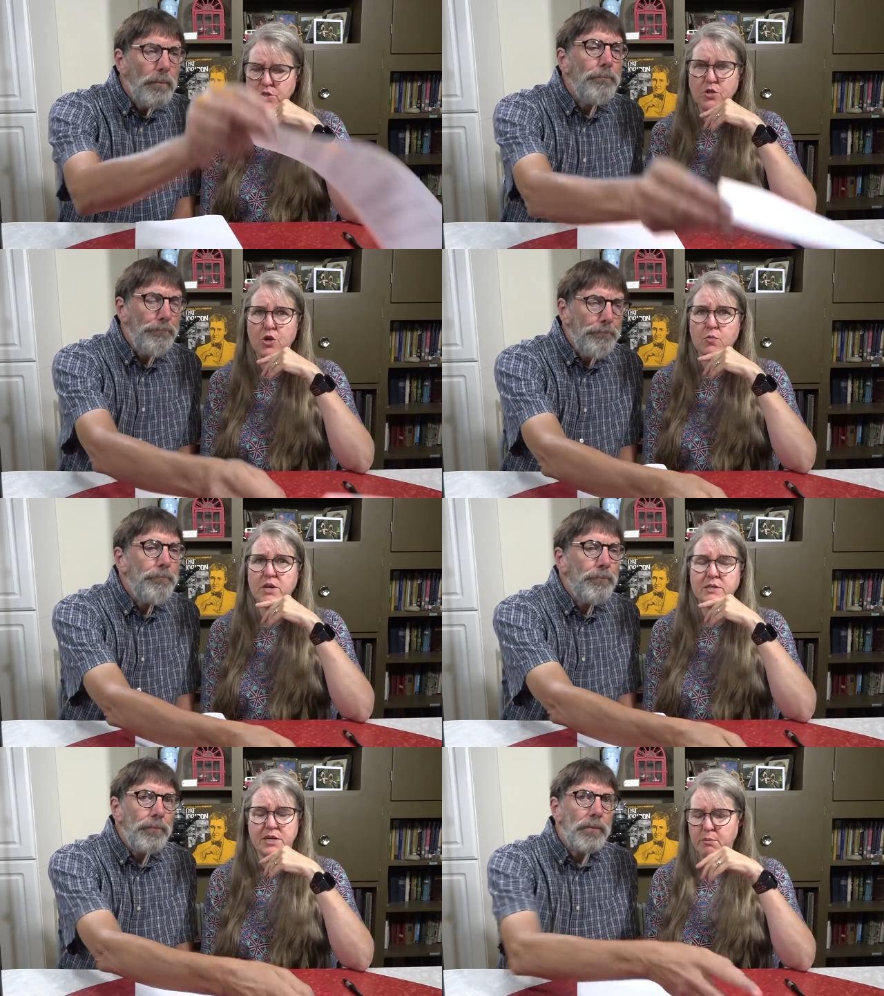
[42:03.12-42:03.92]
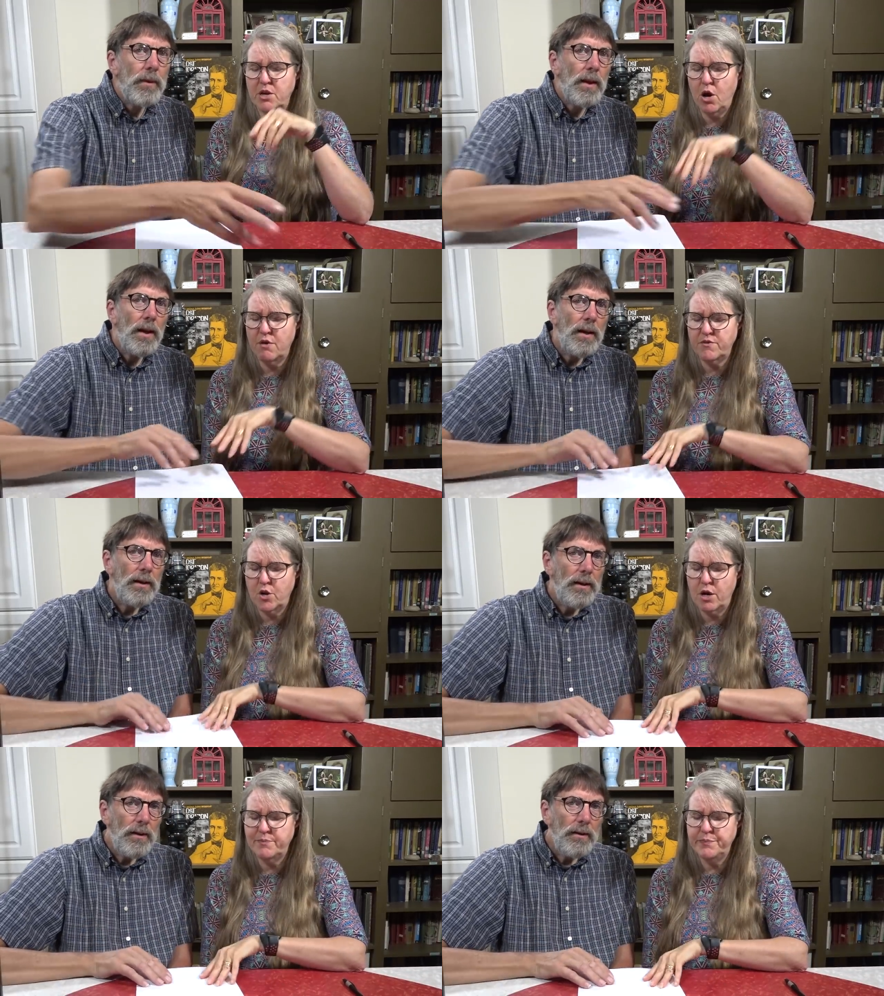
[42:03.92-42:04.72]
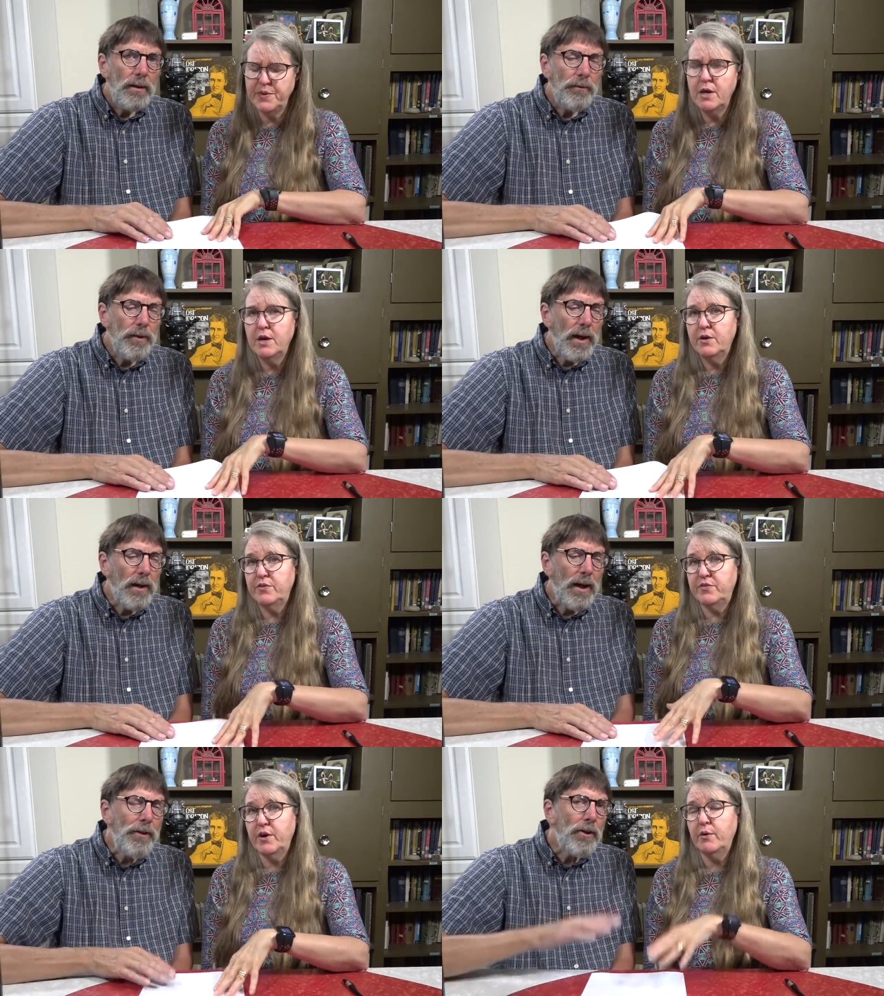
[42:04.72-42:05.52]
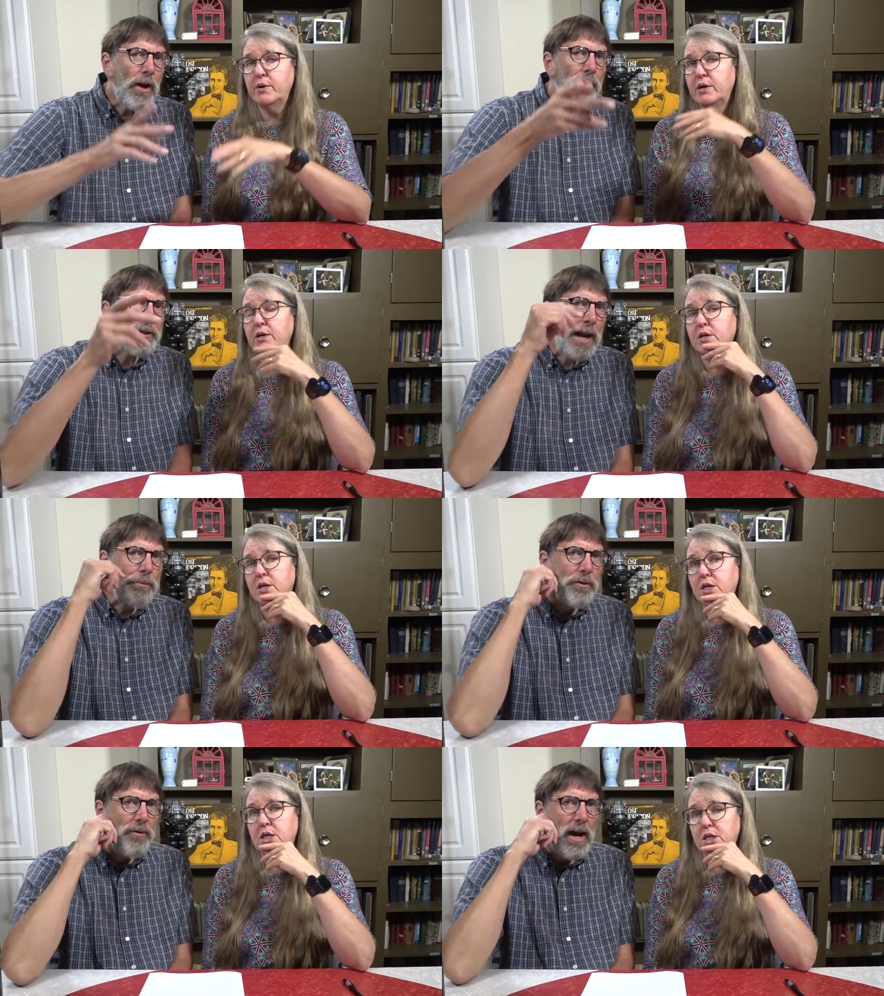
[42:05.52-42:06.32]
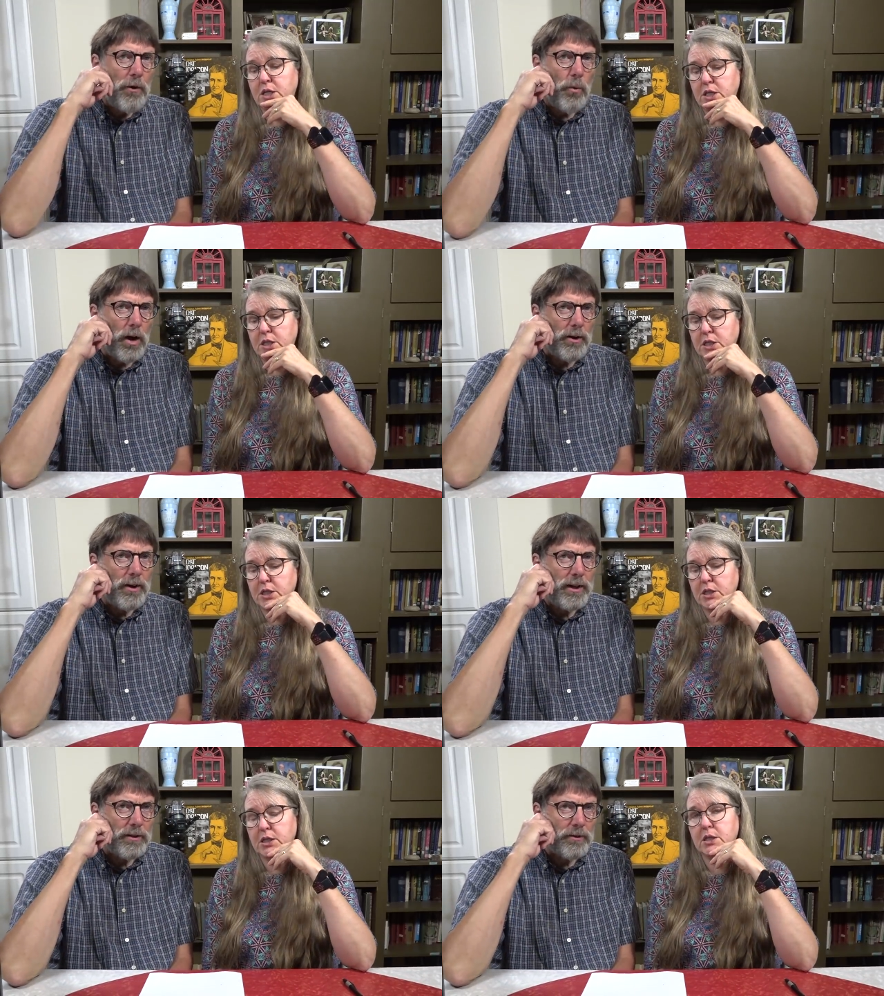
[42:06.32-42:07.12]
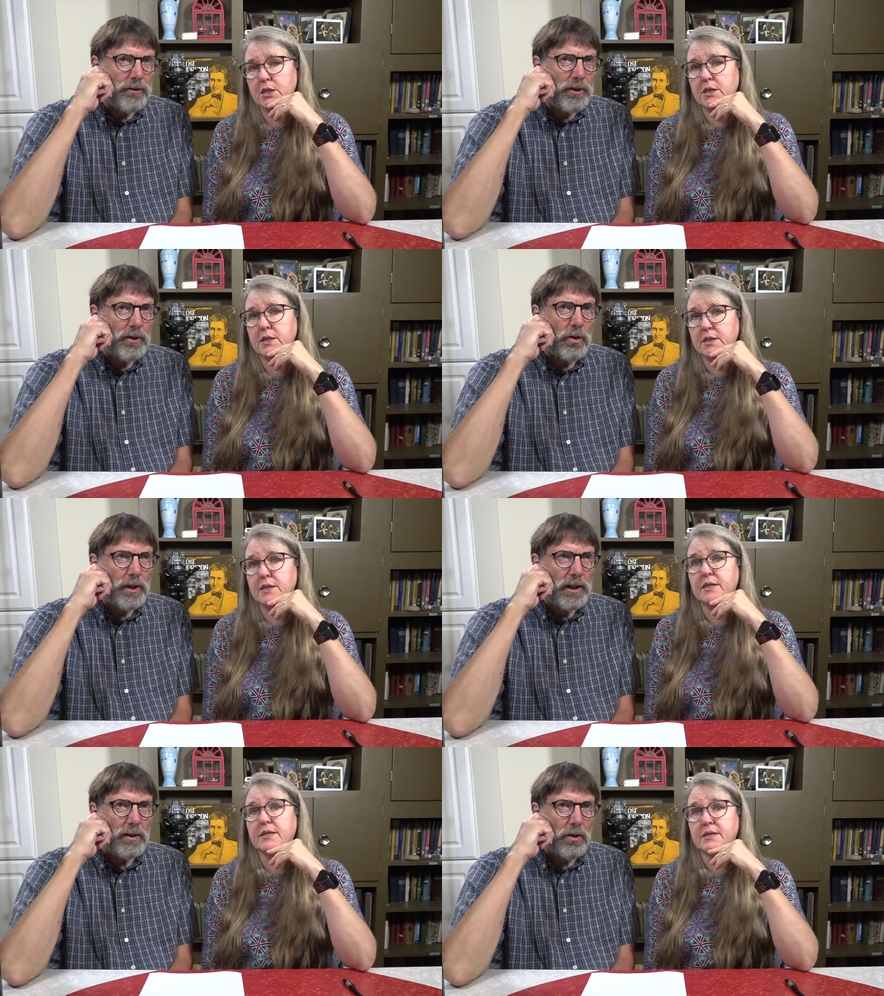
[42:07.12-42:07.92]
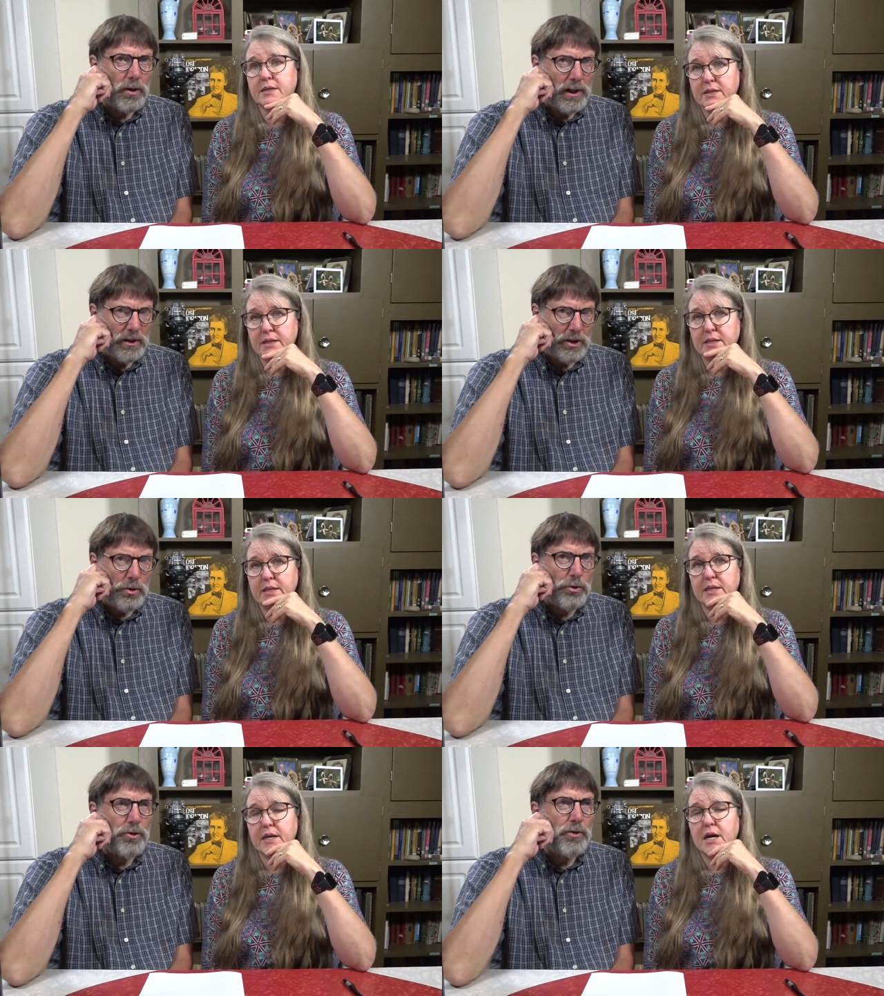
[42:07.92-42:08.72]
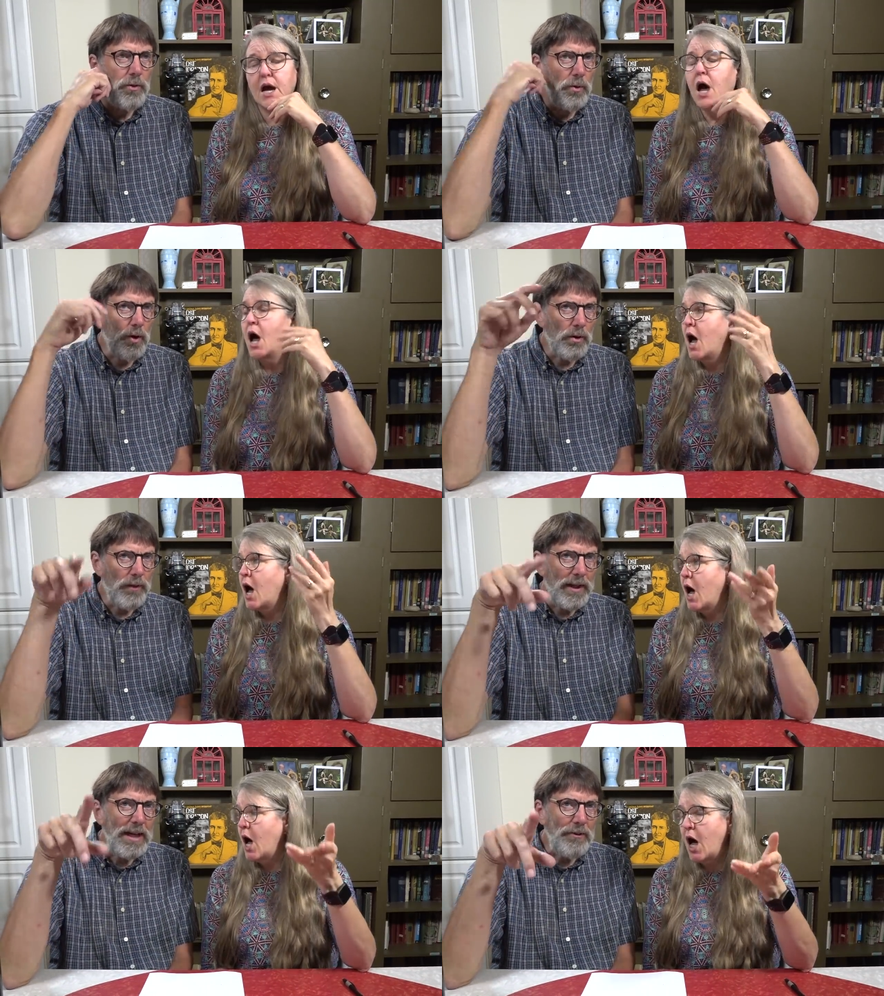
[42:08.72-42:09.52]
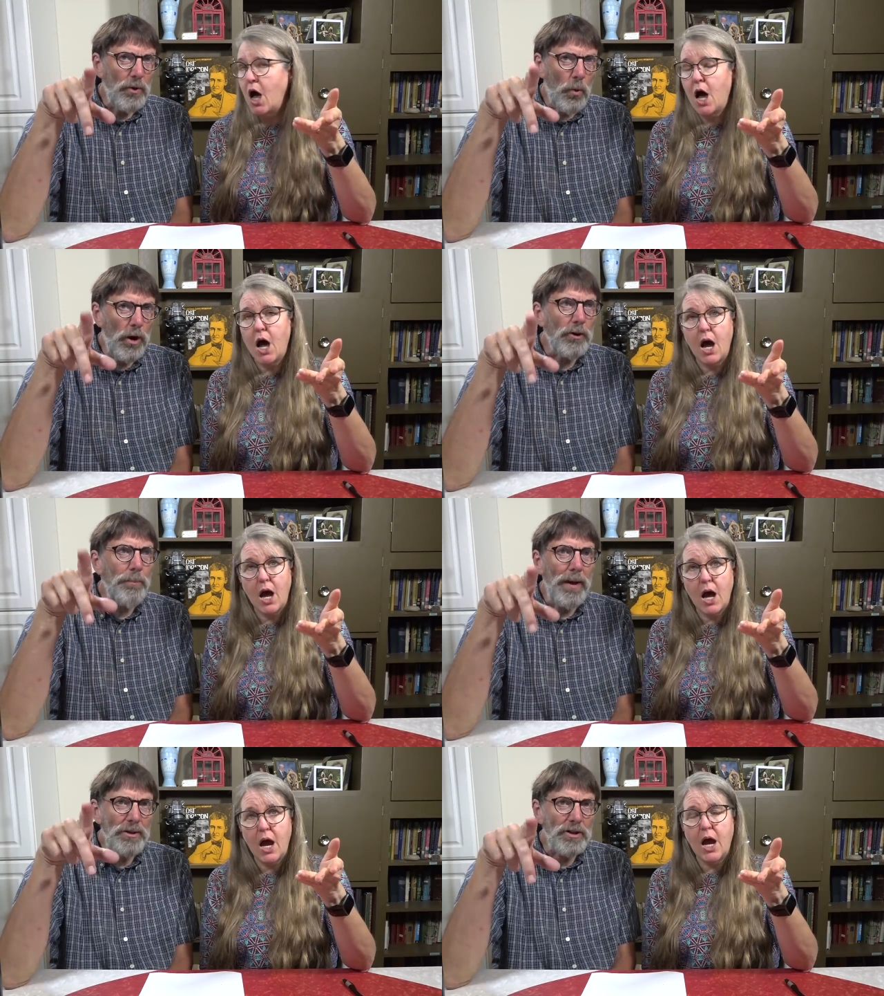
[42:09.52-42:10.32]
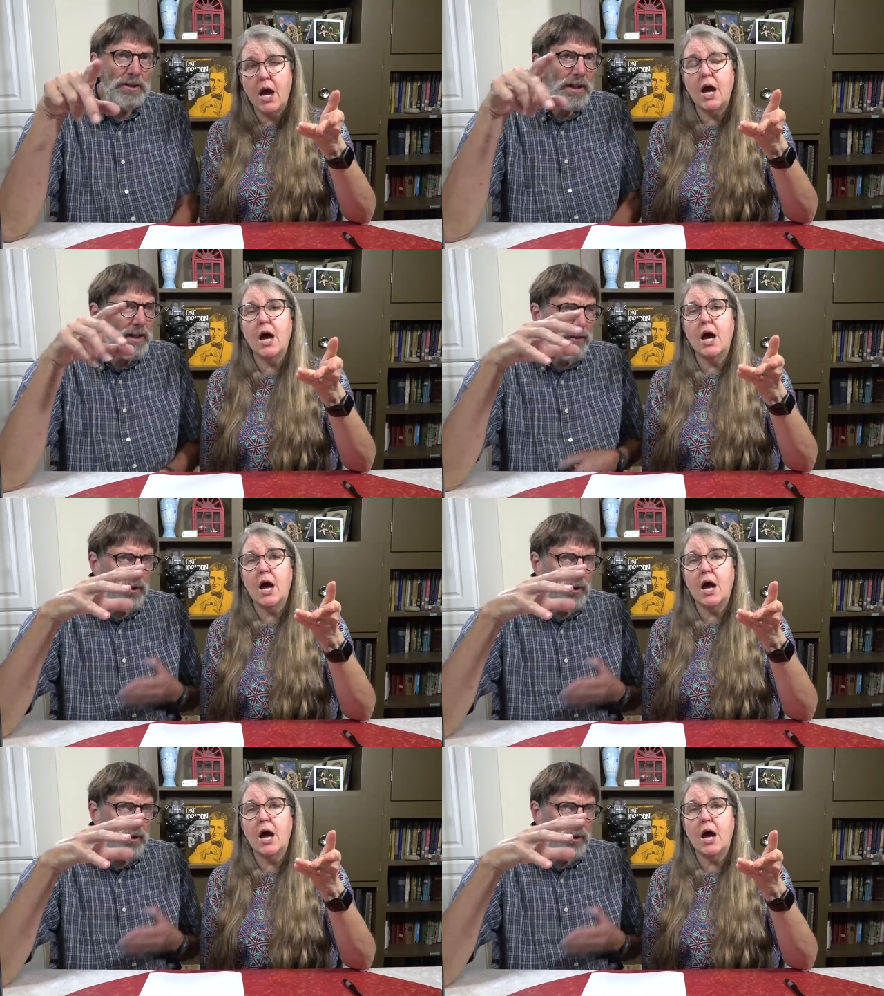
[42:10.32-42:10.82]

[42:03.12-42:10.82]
Speaker 1: know when it's coming off and on.
Speaker 2: Yeah, and there are other types of hot water heaters that only use they heat the water up as you need it.